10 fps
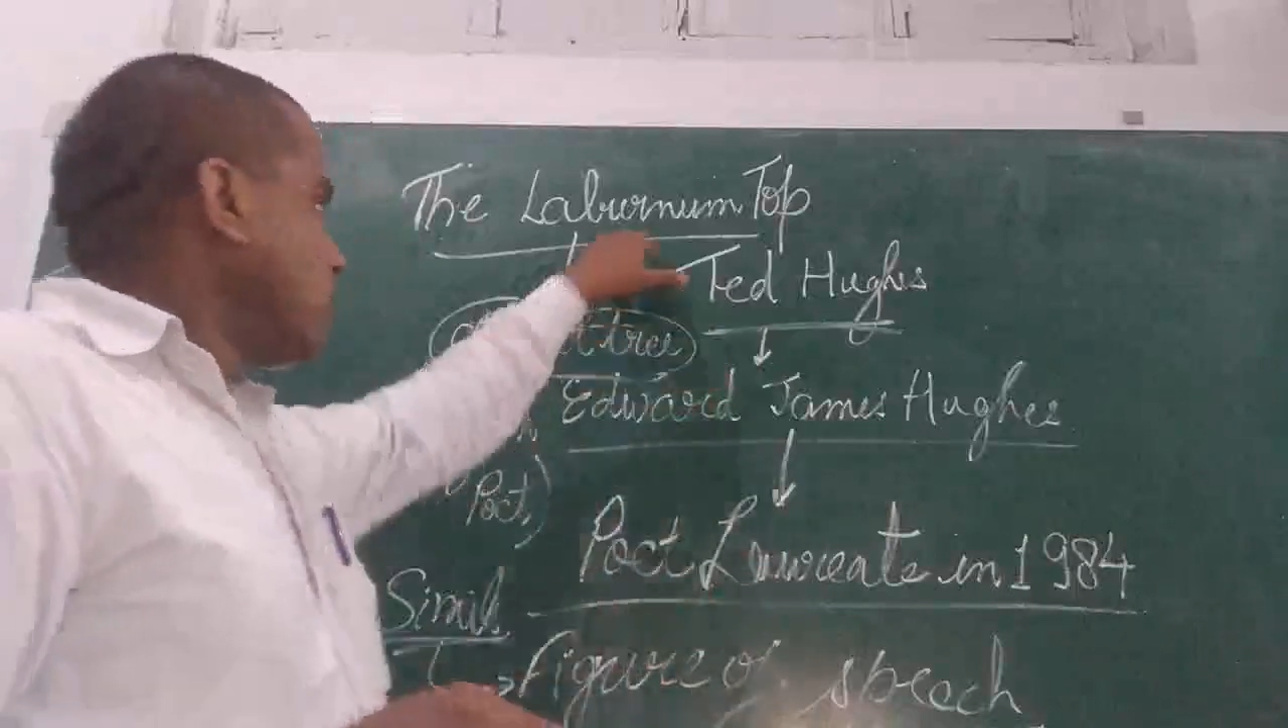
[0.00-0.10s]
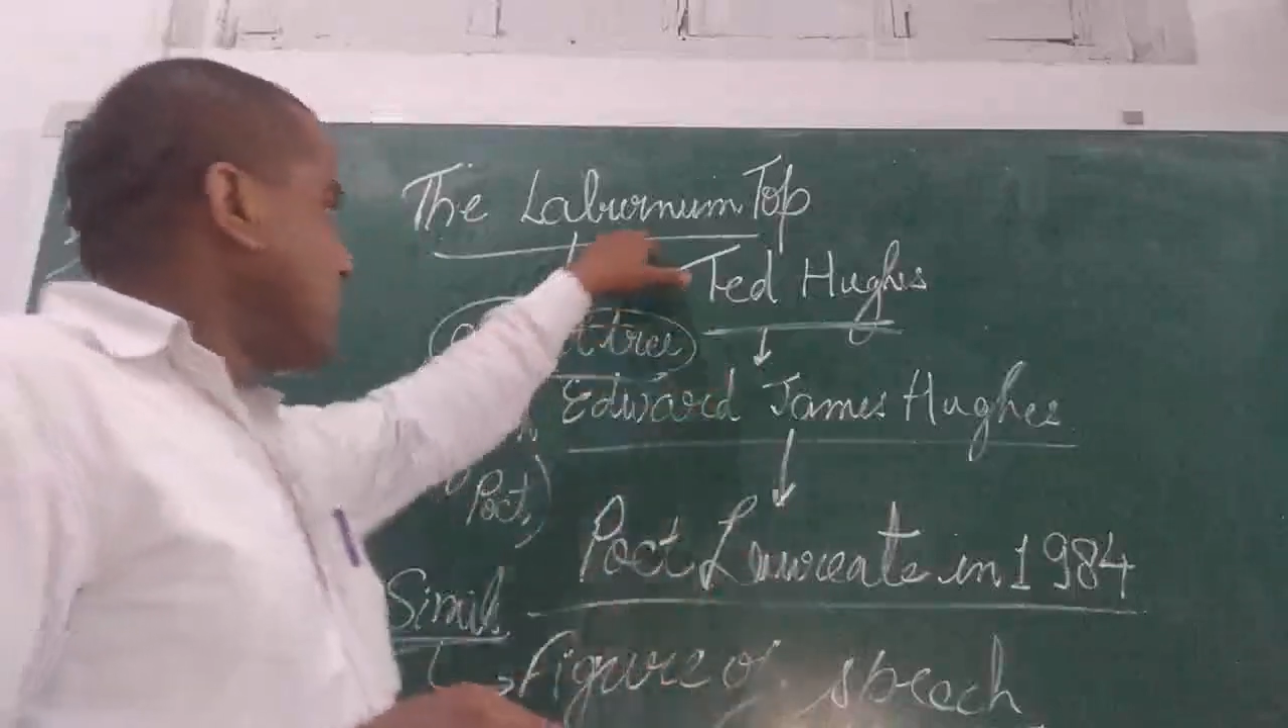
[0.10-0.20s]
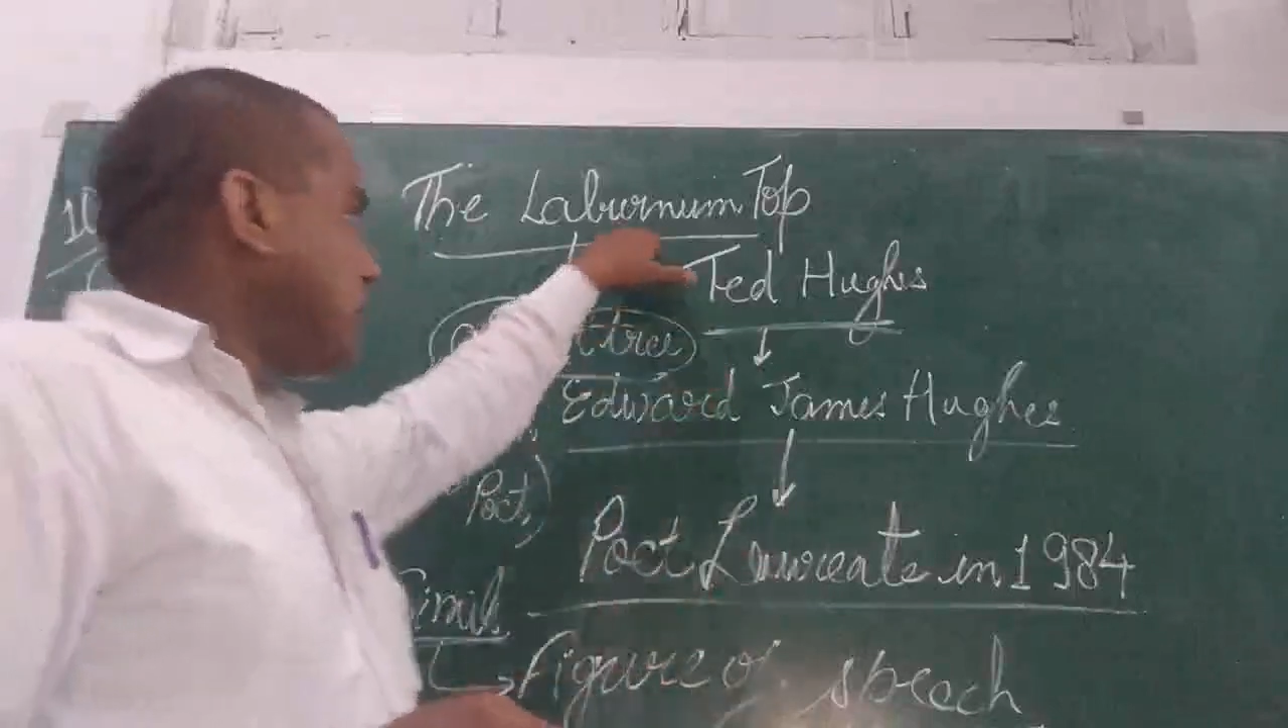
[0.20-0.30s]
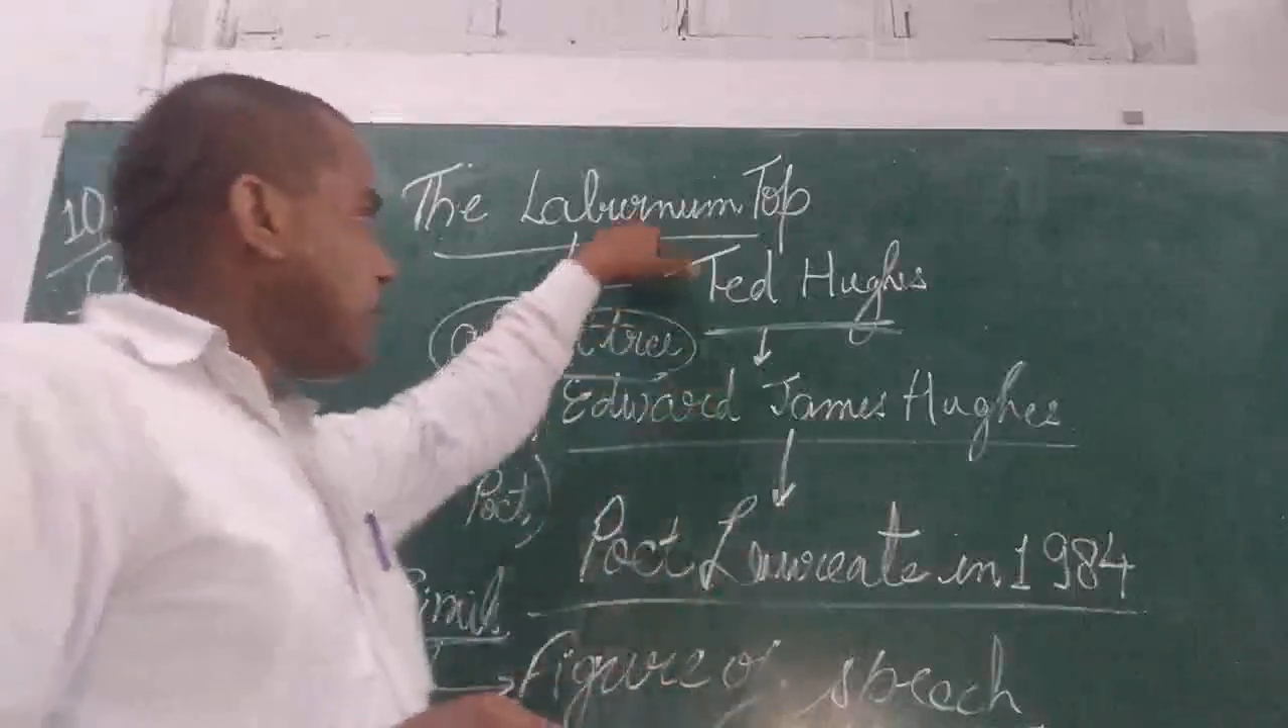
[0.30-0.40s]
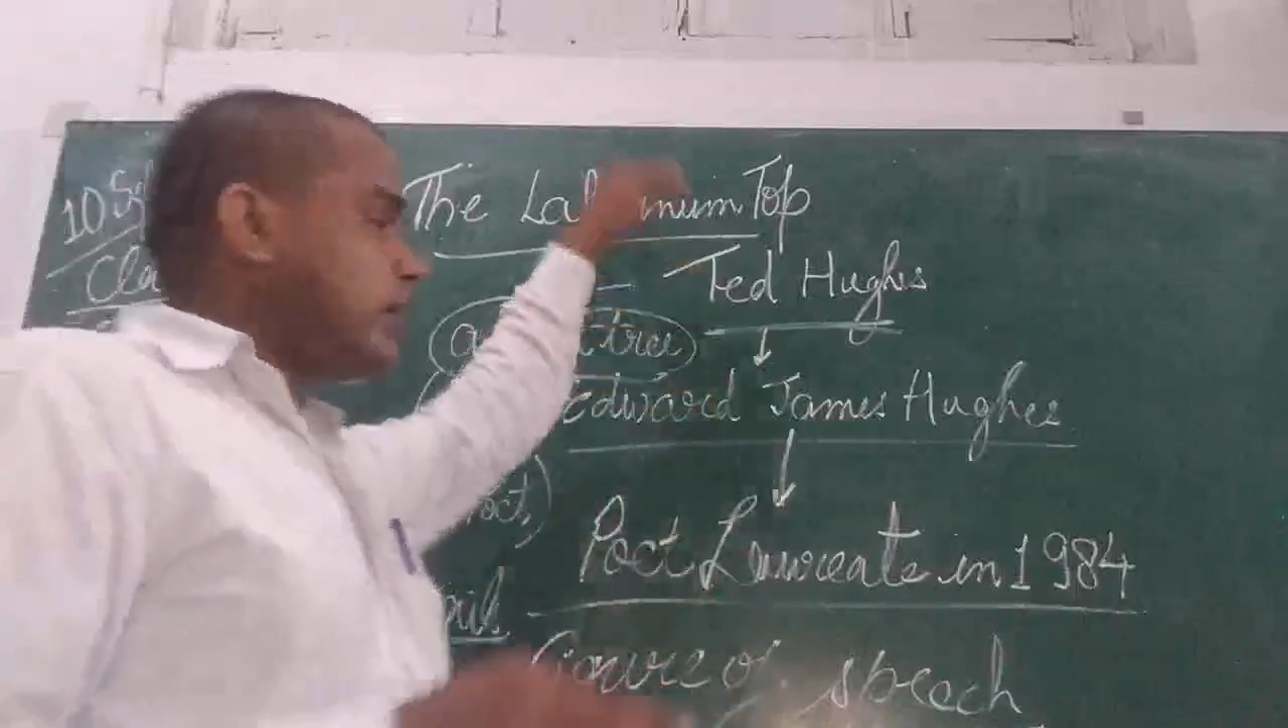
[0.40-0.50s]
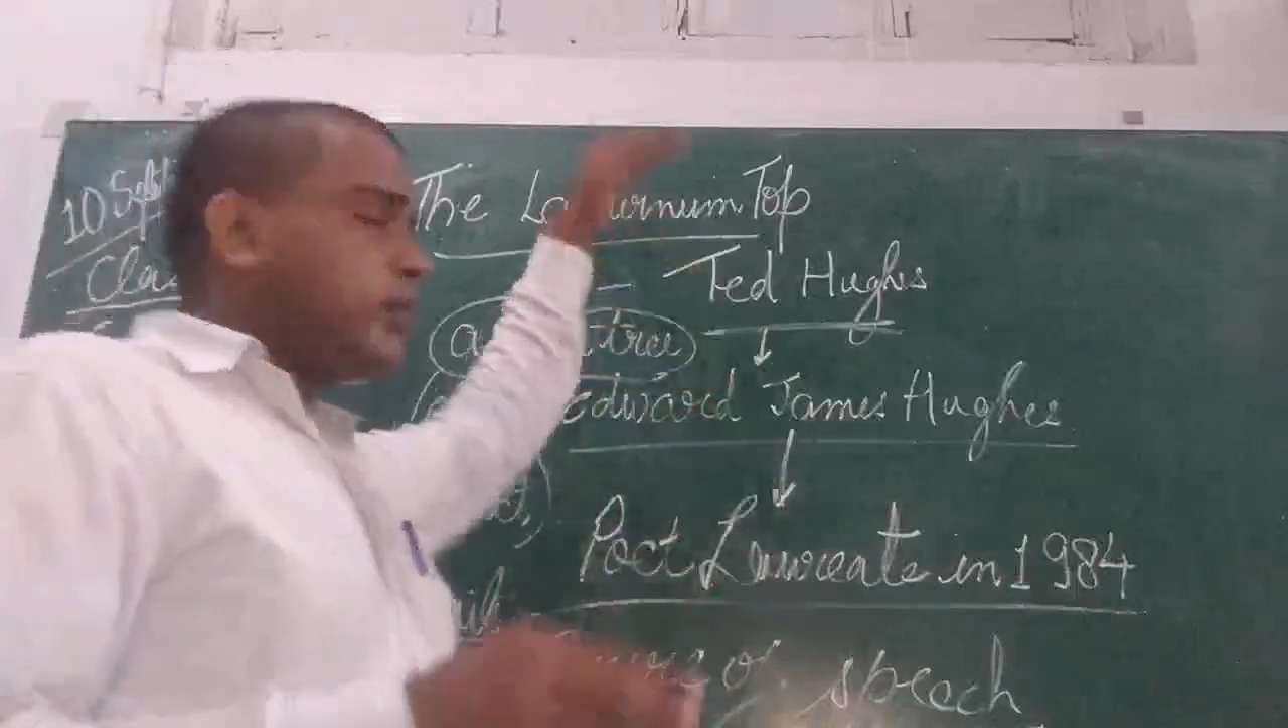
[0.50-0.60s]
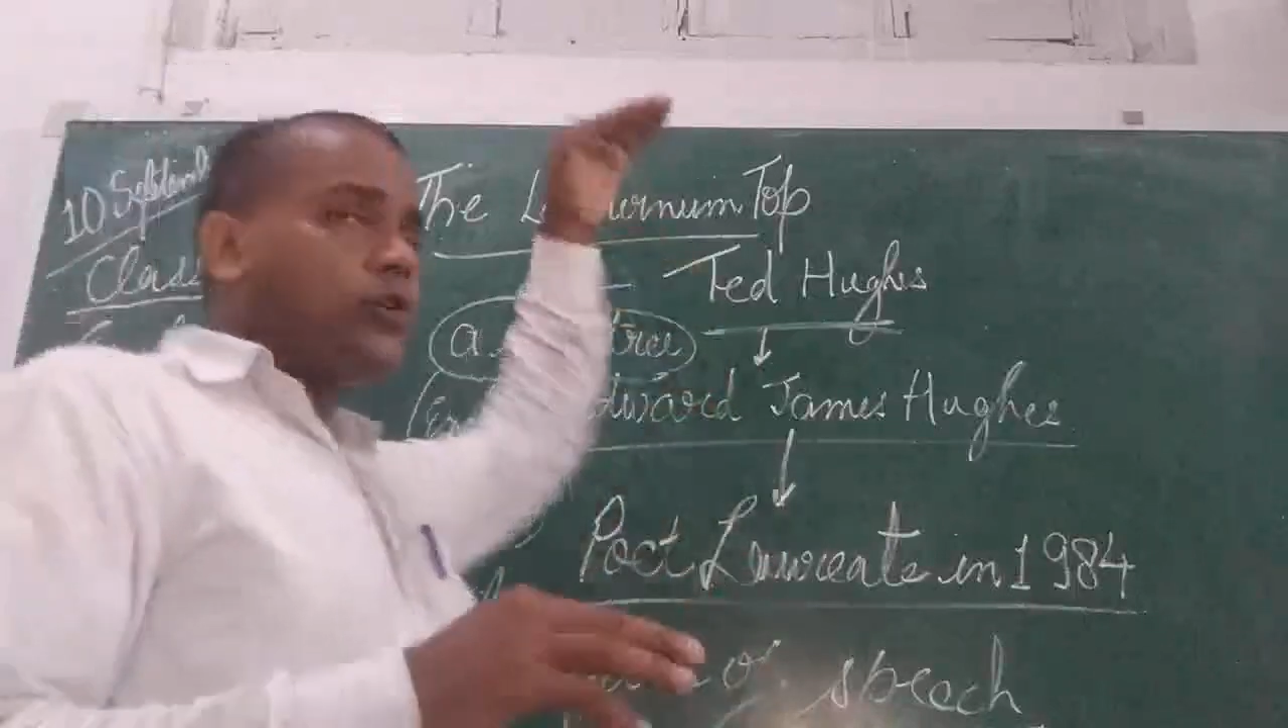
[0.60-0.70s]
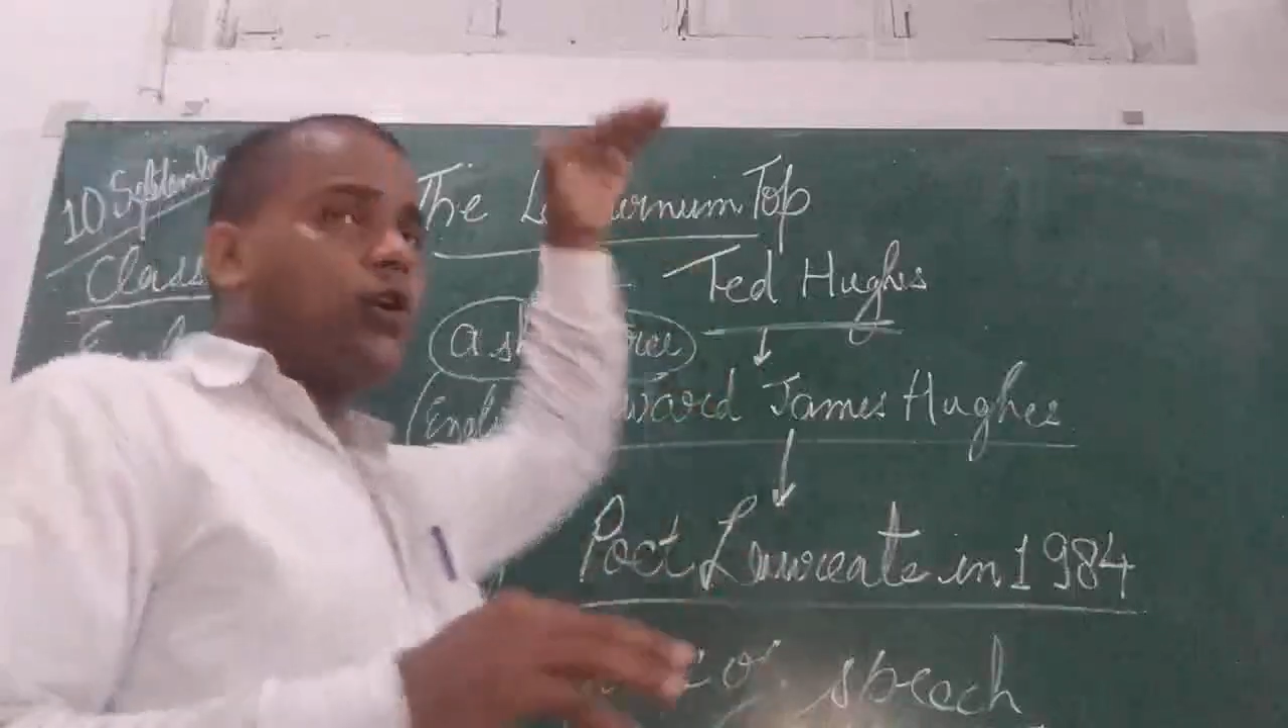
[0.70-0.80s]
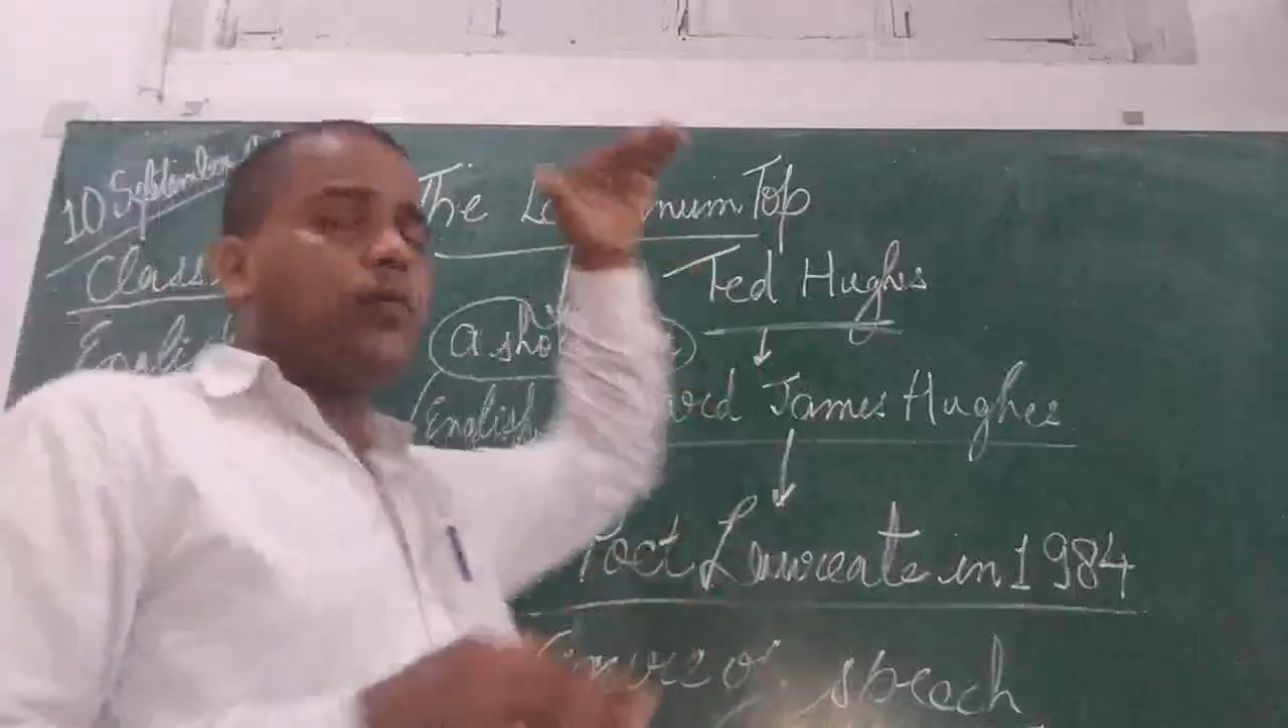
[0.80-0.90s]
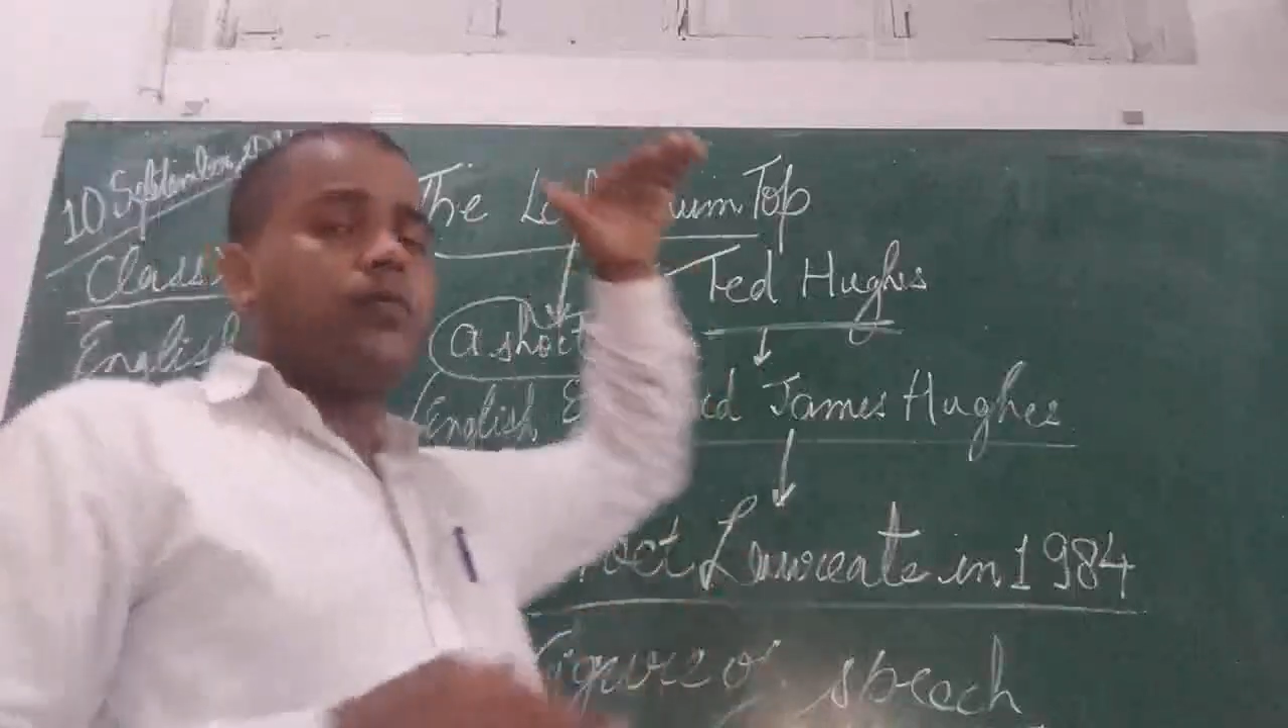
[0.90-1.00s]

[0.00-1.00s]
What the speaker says: laburnum top